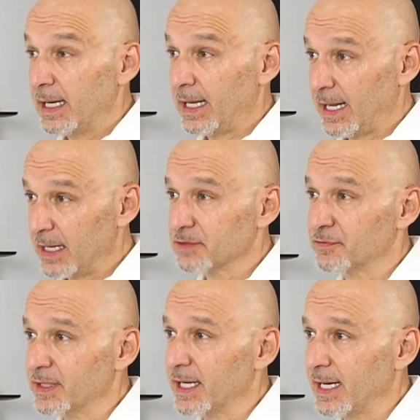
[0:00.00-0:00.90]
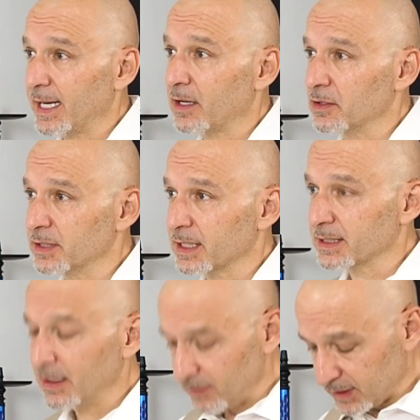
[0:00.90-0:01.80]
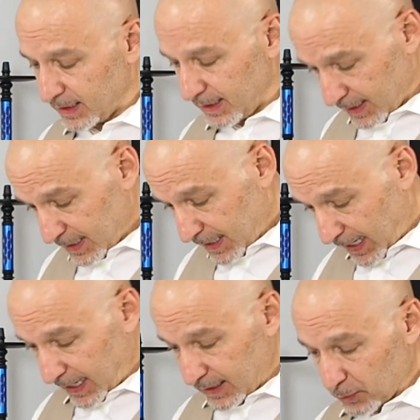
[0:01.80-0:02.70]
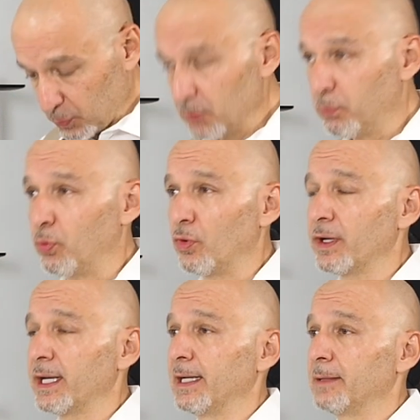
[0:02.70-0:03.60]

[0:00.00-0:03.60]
it has very high conductivity and it will boil